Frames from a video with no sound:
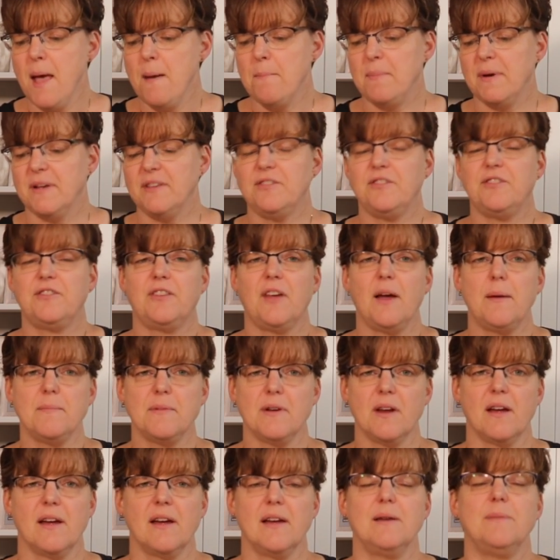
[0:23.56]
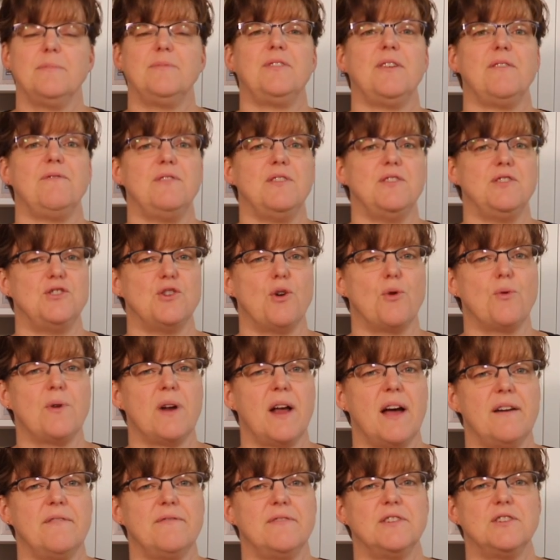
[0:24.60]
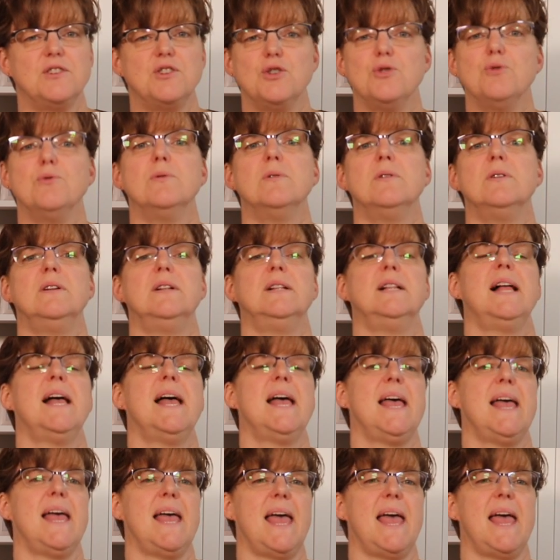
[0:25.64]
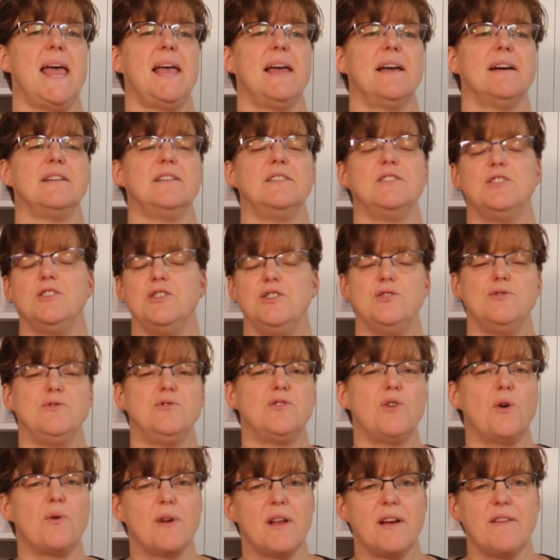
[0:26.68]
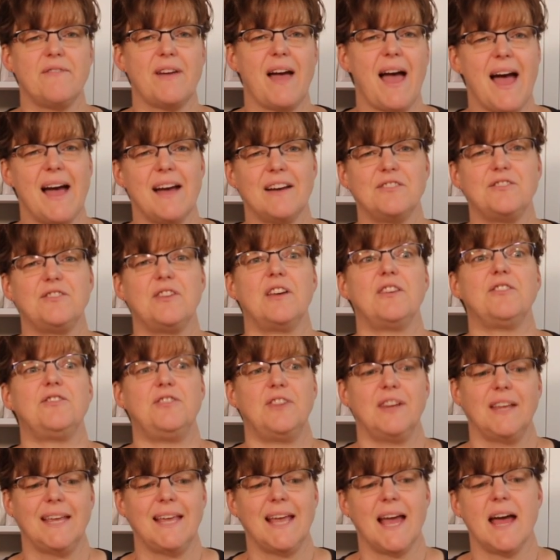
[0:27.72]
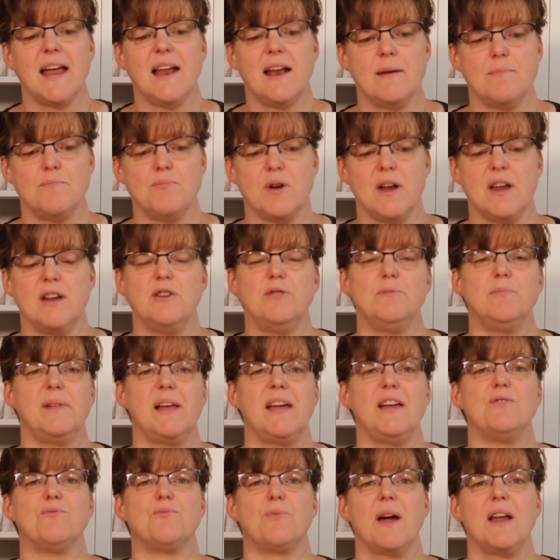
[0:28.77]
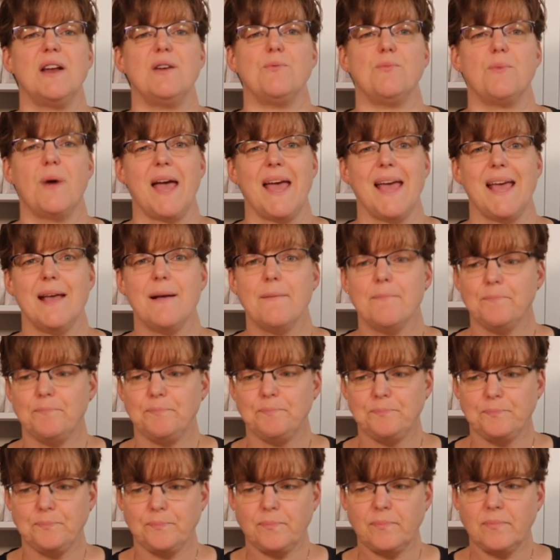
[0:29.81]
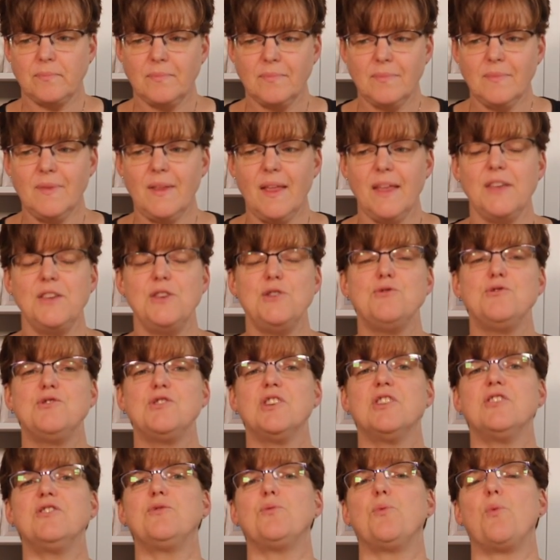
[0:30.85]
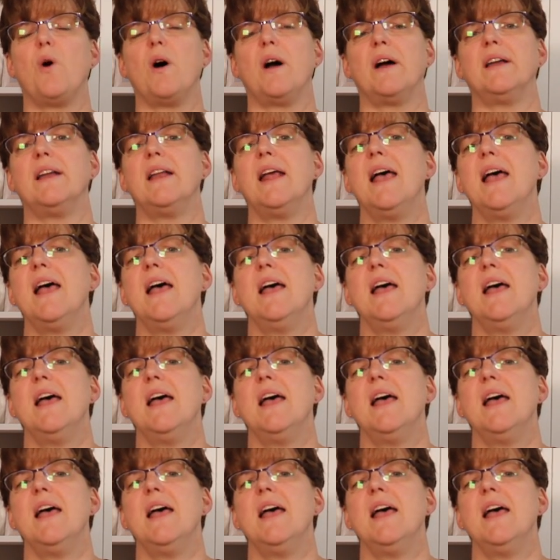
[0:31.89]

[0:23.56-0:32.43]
But sometimes if you don't have the tool and you don't have access to get a brand new blade right away, you just want